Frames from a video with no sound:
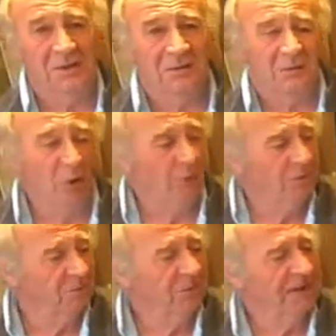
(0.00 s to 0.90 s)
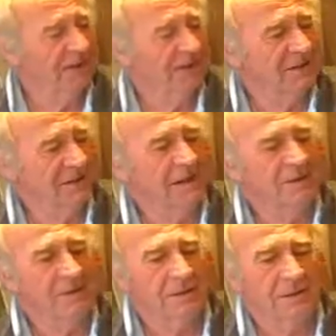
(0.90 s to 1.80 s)
it's a vlog in Northern Ireland. The
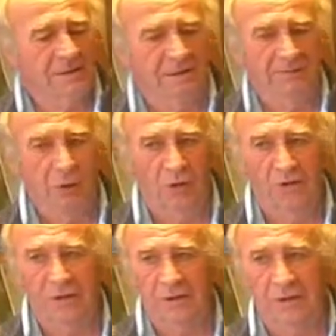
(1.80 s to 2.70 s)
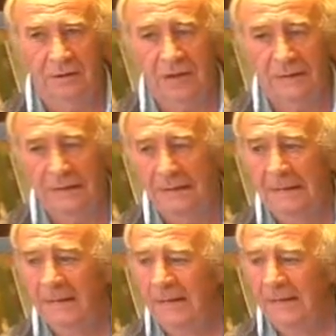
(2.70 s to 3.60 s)
grandson says vlog, Jim, Grandad.
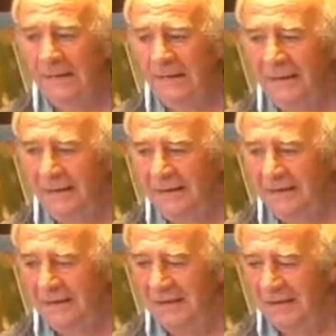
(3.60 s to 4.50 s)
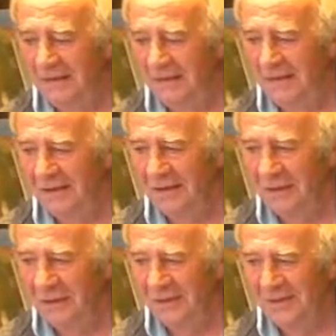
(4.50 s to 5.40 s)
It's
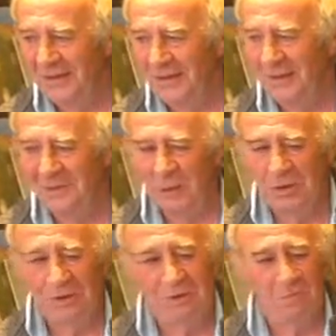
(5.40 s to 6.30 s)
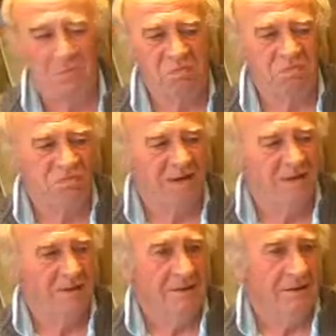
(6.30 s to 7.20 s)
not thing anymore, so it's
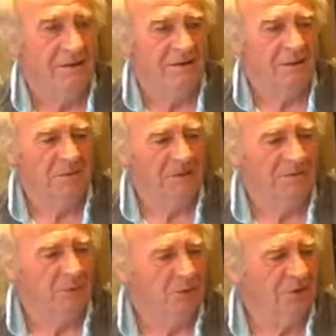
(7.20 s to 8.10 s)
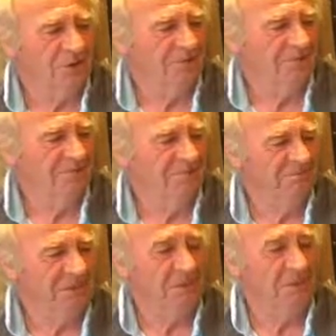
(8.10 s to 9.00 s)
going to be a vlog.
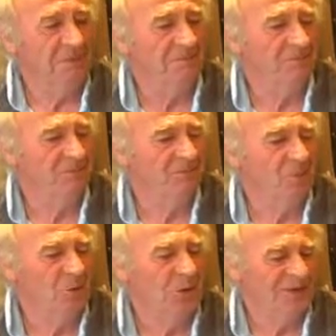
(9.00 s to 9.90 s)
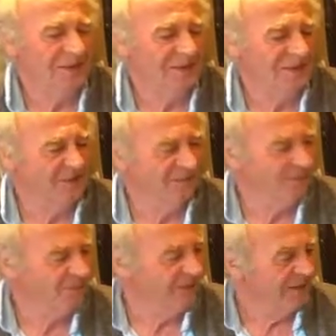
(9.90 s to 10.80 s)
Anyway, what can you say?
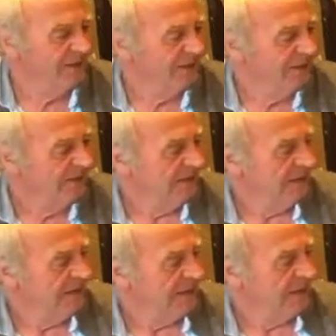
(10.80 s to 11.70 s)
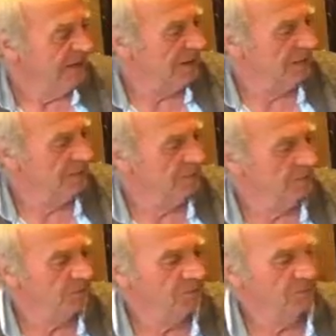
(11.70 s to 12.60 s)

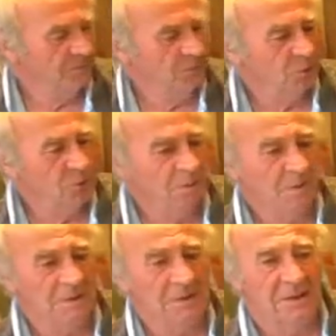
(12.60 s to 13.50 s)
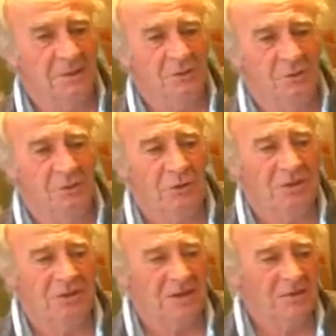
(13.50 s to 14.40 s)
So maybe I need to
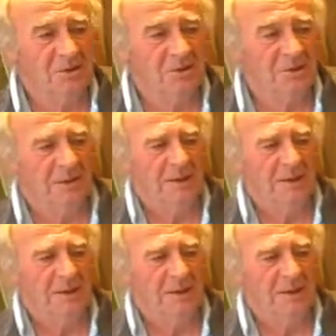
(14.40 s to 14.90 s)
re-describe ourselves.